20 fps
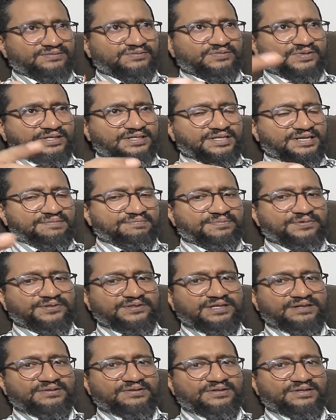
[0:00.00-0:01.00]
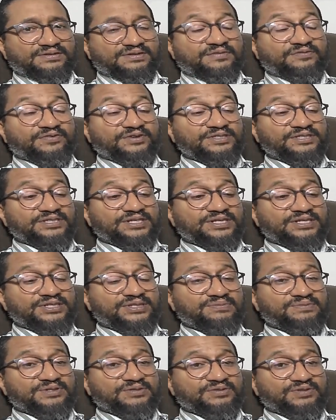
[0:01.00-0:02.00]
when he put the
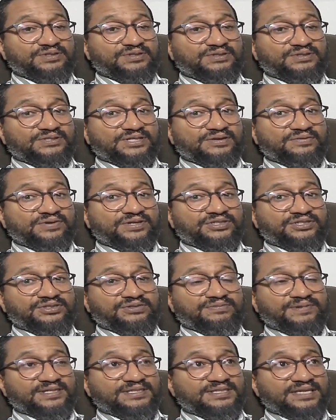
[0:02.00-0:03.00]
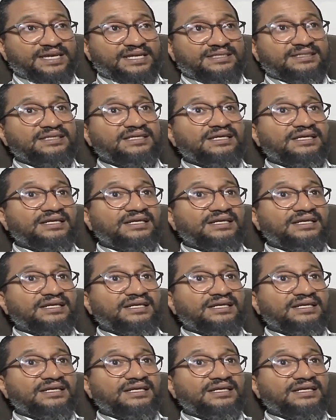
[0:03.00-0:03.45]
differentiation between generations by saying